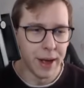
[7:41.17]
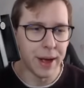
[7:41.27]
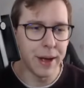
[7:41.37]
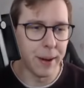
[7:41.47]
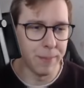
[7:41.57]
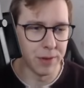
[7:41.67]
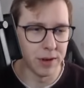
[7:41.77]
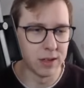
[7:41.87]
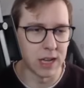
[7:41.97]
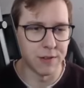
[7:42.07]
We're
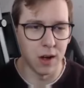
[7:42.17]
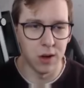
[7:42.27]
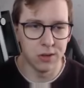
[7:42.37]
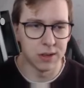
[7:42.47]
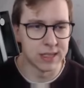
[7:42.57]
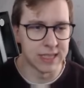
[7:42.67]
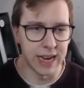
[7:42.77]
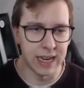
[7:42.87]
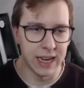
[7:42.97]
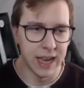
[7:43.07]
going to have Houndour,
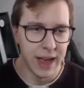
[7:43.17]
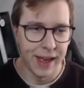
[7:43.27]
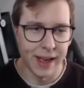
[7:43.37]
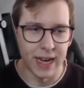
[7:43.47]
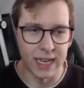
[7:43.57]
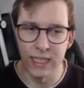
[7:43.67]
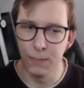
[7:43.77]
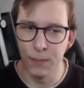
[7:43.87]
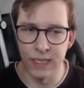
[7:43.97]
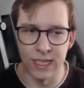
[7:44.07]
sadly, has
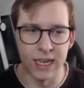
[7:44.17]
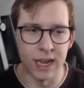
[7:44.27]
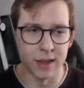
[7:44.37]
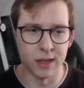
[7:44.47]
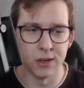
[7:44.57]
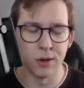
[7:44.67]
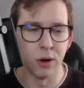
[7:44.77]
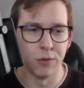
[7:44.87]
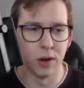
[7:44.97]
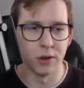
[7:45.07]
basically nothing to
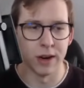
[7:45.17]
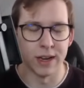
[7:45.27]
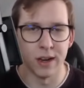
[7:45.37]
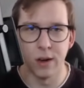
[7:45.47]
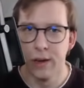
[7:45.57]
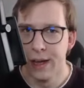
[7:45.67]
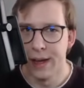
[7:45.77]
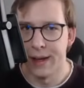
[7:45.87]
go for it right now.